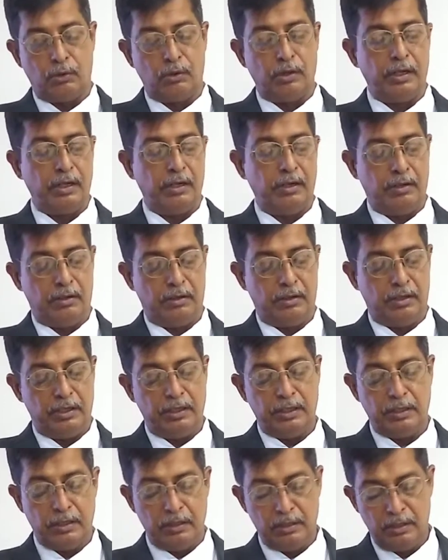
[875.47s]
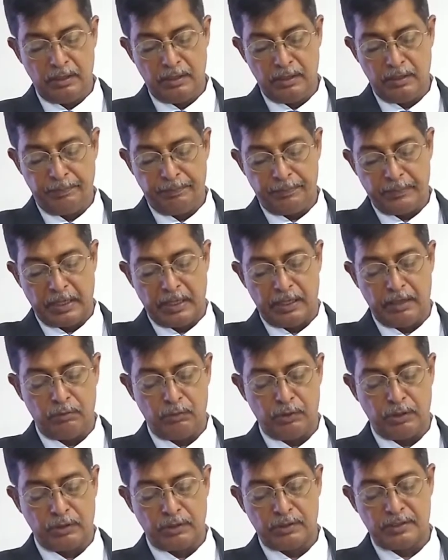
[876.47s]
but how much
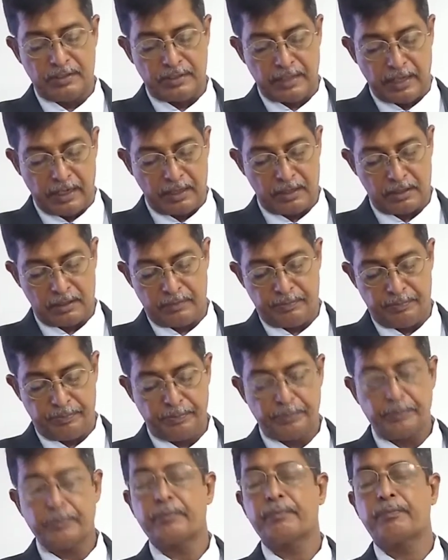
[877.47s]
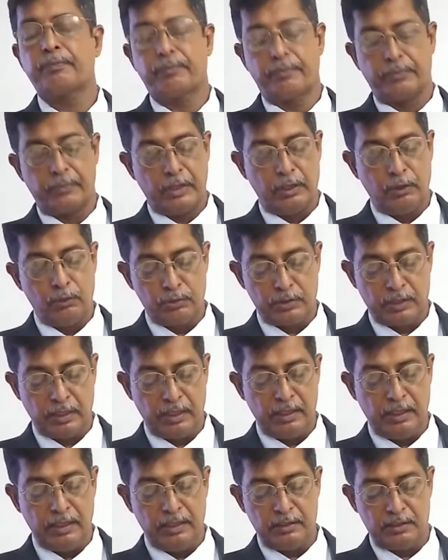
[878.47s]
is going I cannot control.
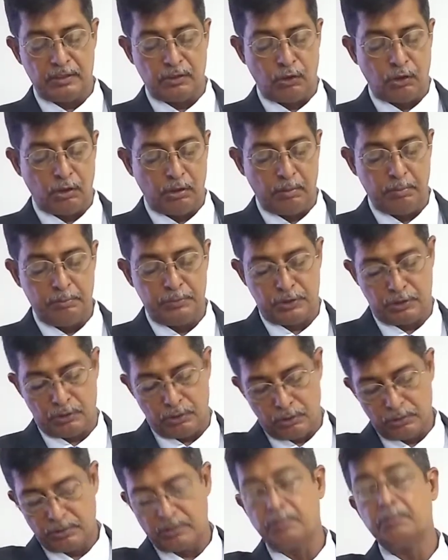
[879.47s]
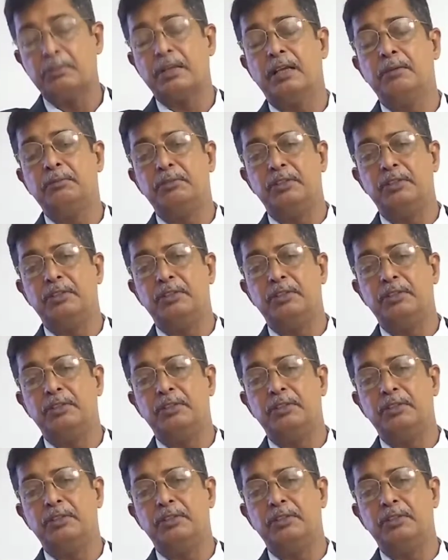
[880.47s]
A